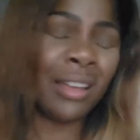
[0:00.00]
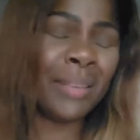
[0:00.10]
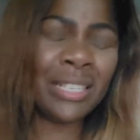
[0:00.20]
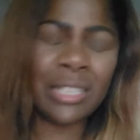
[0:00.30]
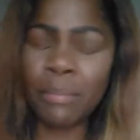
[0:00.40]

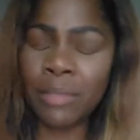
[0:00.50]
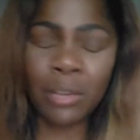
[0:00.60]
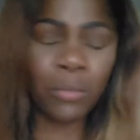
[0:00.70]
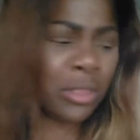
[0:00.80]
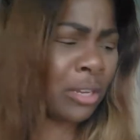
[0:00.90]
It's
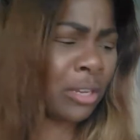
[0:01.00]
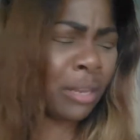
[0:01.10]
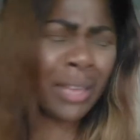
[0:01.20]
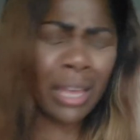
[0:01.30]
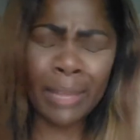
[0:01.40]
something with their. They
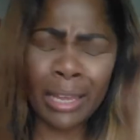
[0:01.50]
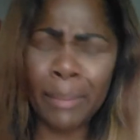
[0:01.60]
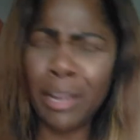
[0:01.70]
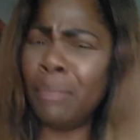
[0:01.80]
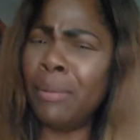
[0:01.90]
become like a
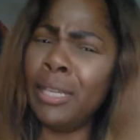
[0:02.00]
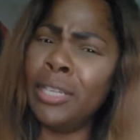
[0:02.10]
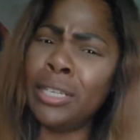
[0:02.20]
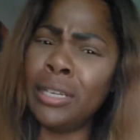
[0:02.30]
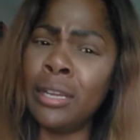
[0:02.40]

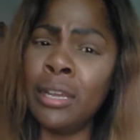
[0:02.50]
paraplegic.